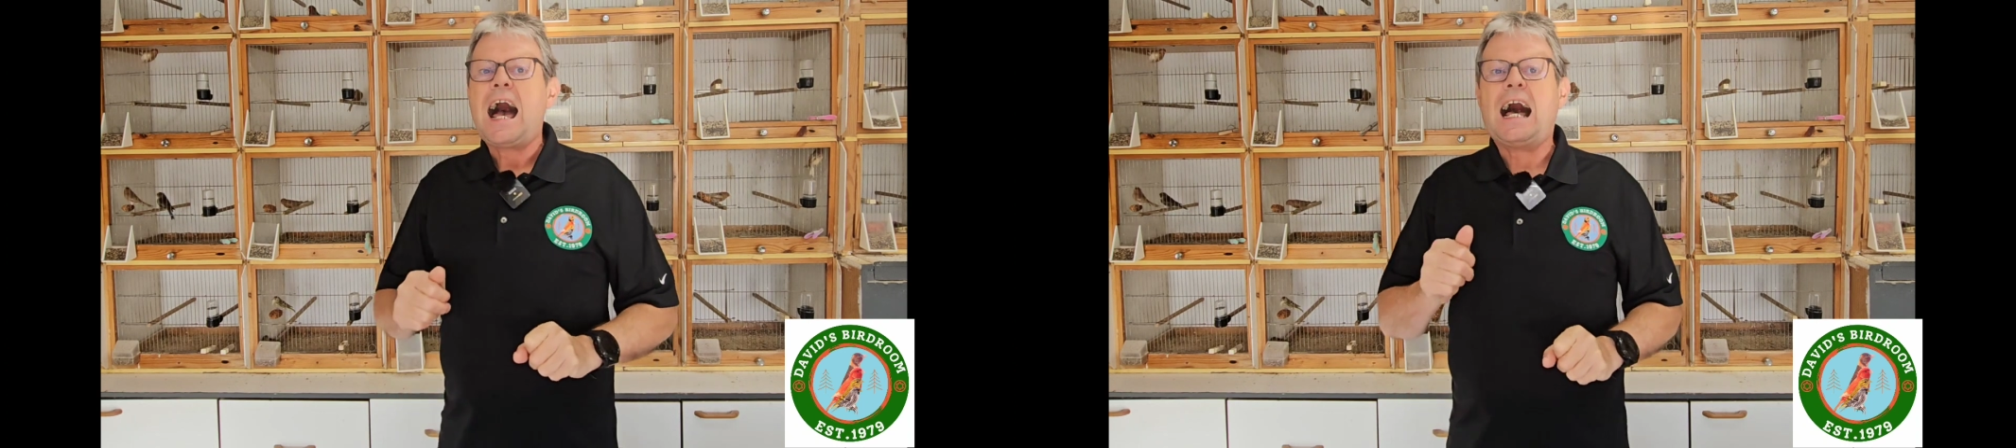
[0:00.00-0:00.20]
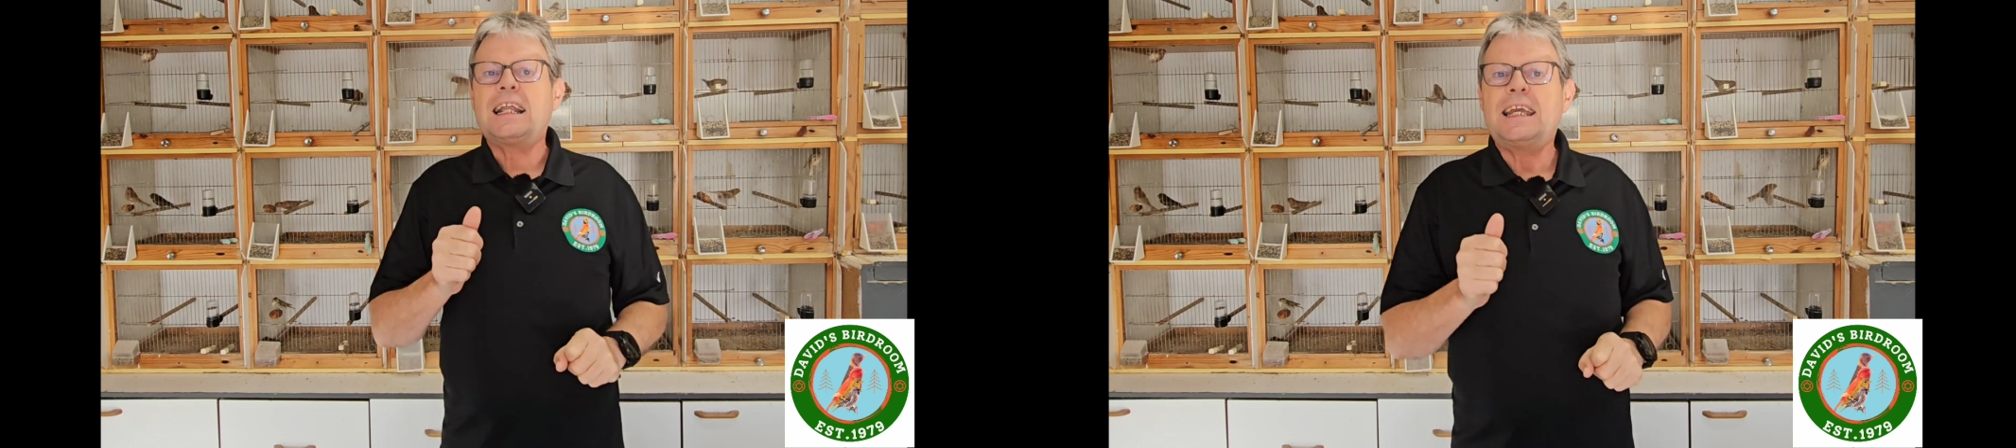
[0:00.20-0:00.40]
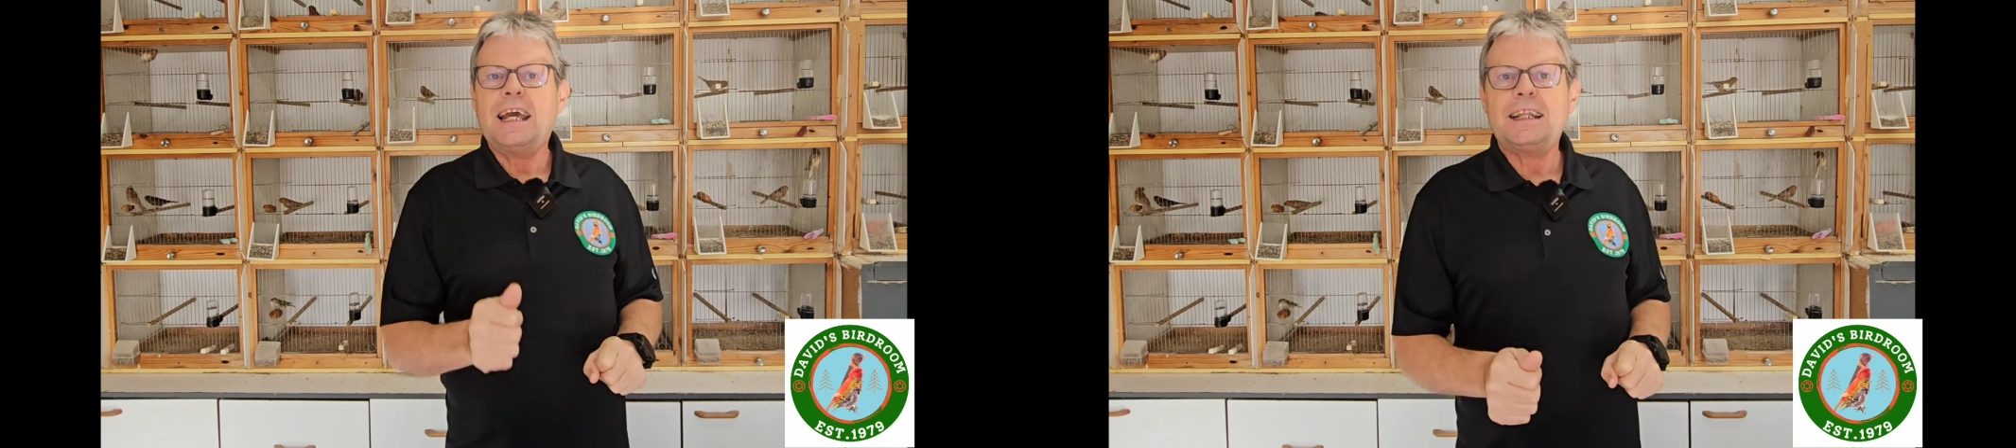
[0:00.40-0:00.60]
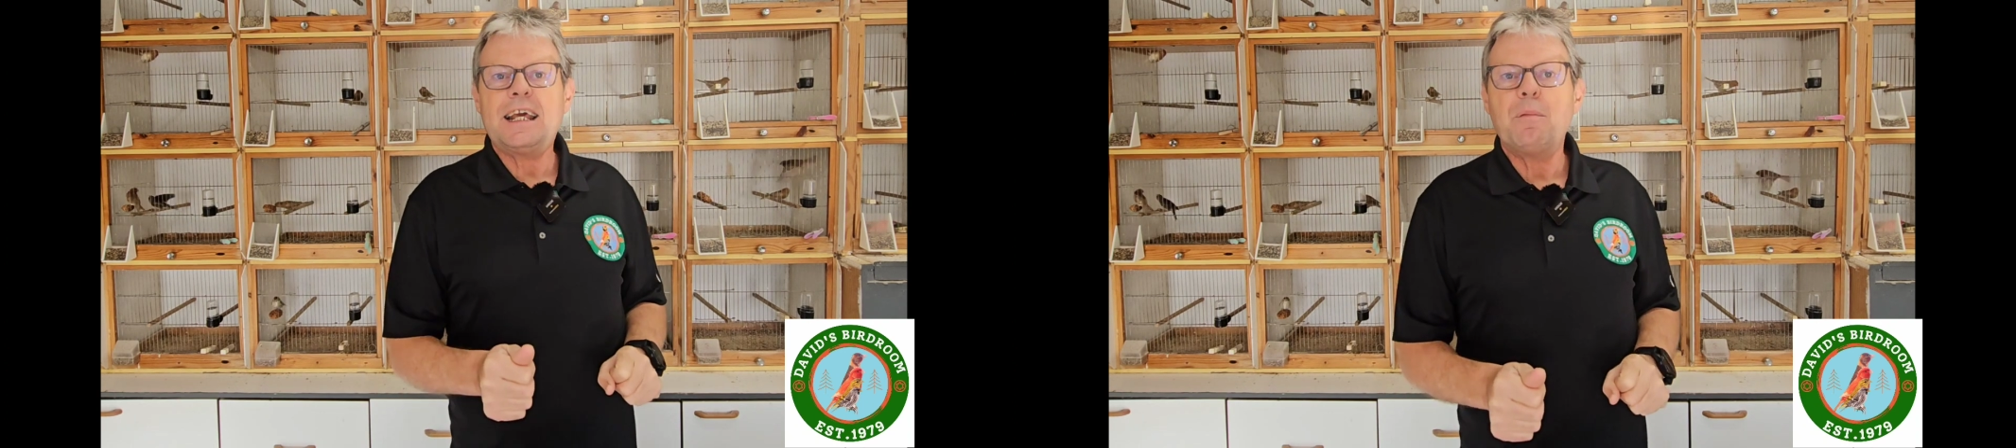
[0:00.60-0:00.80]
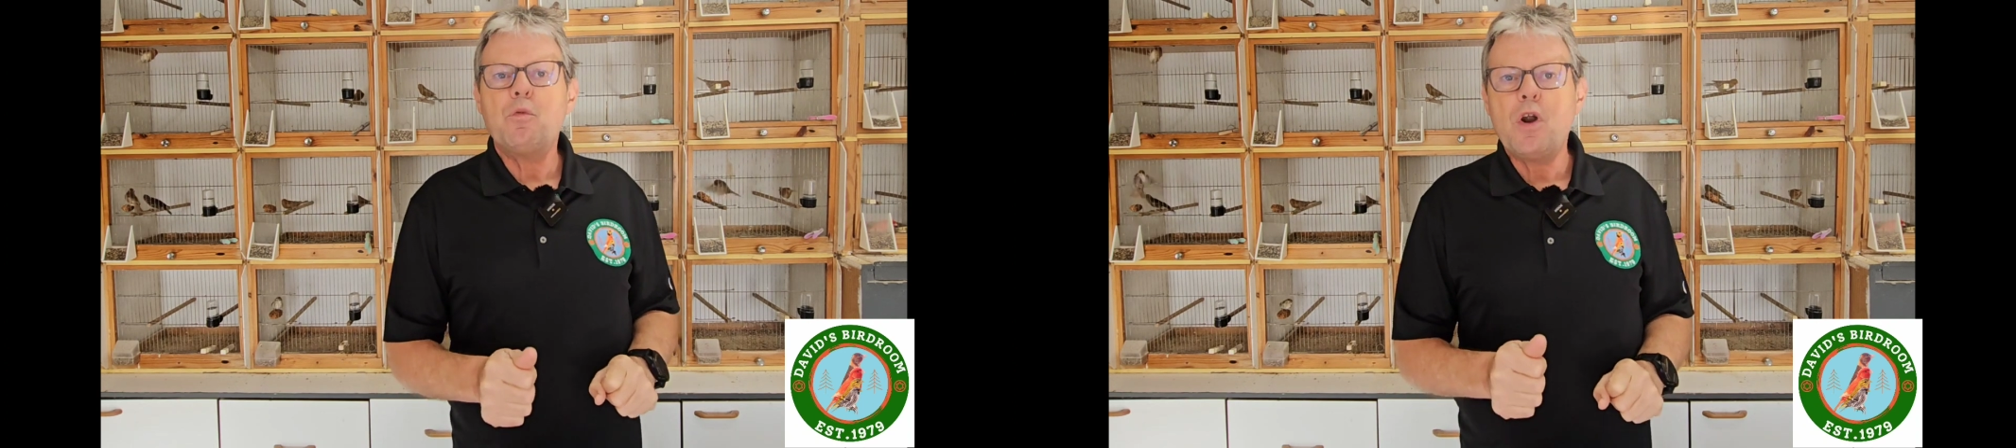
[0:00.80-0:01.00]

and get them